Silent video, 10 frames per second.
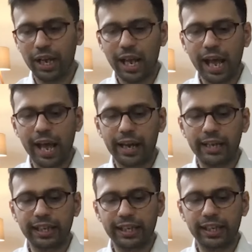and I
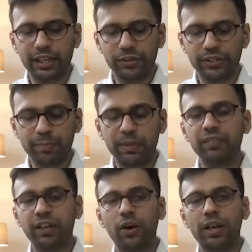think they use something
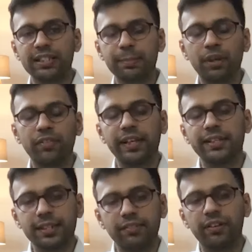we call as a
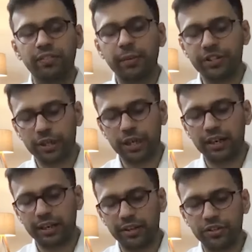pervasive information
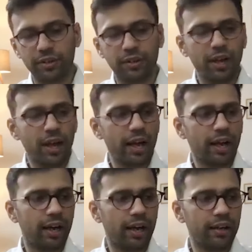architecture
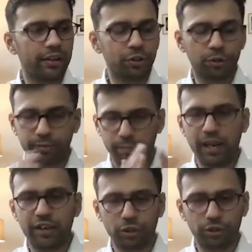to
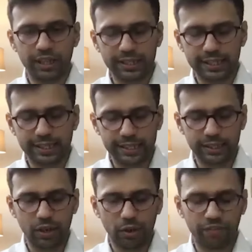make sure
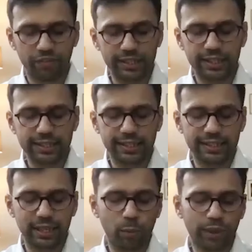there's a lot of
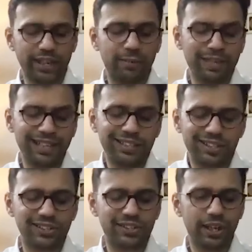consistency. What that means
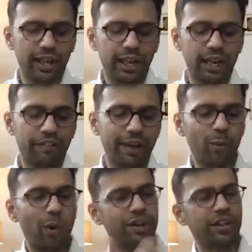is, if I
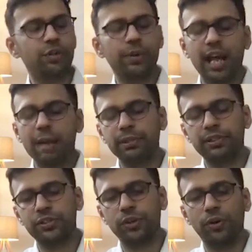walk into an Apple
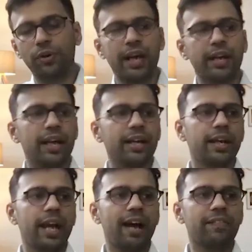store and
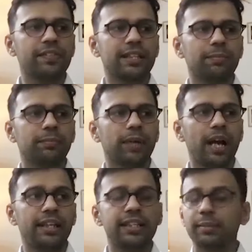
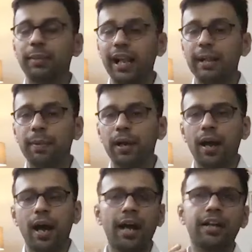I need some help,
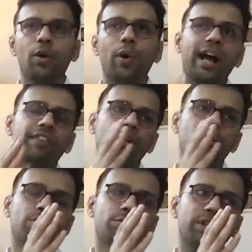I know I have to
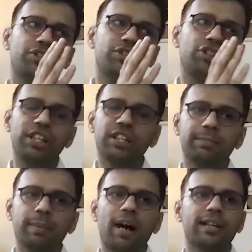go to a
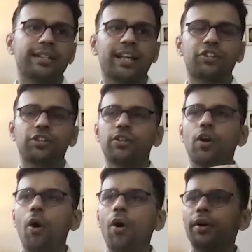Genius Bar section,
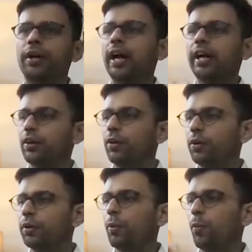or I
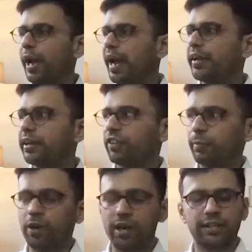know where different
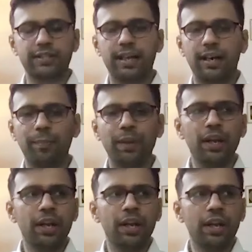products are.
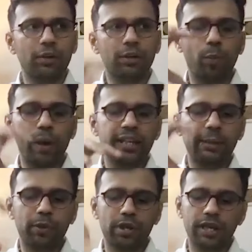Now, the way the
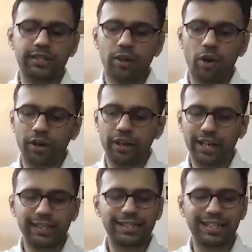products are
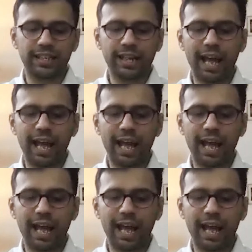organized in an Apple
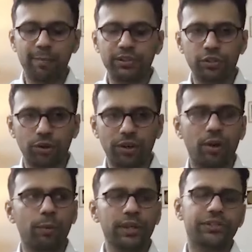store
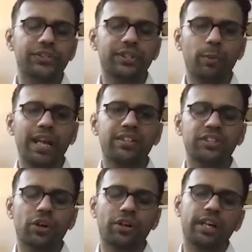versus the way it is
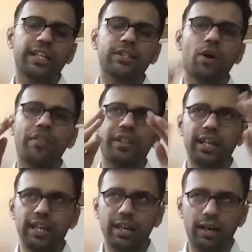organized on the
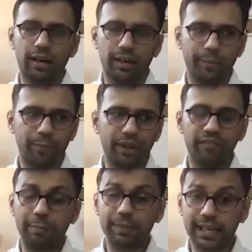
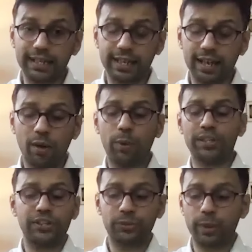website
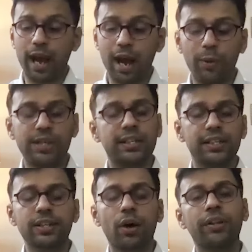versus how it
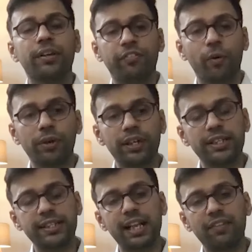is on the phone
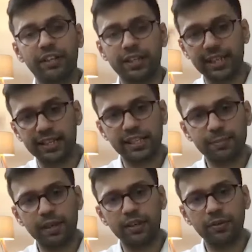itself in the settings
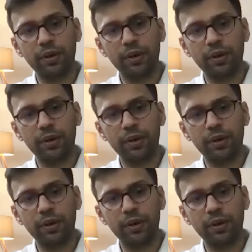menu,